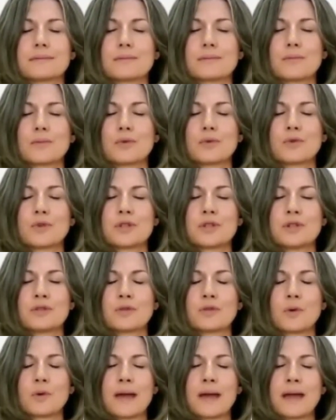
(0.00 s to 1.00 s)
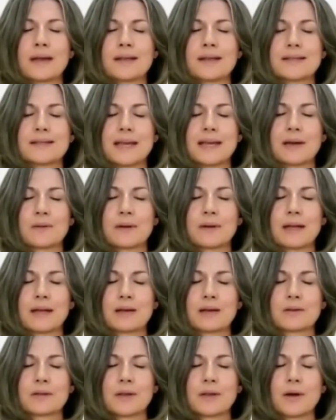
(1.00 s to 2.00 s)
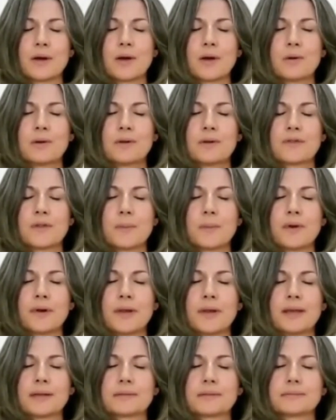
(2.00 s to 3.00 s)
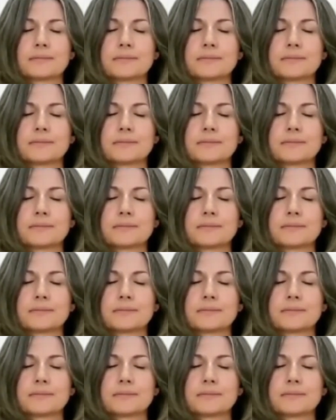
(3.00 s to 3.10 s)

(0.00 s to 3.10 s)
Broaden your awareness out now to the whole of the body.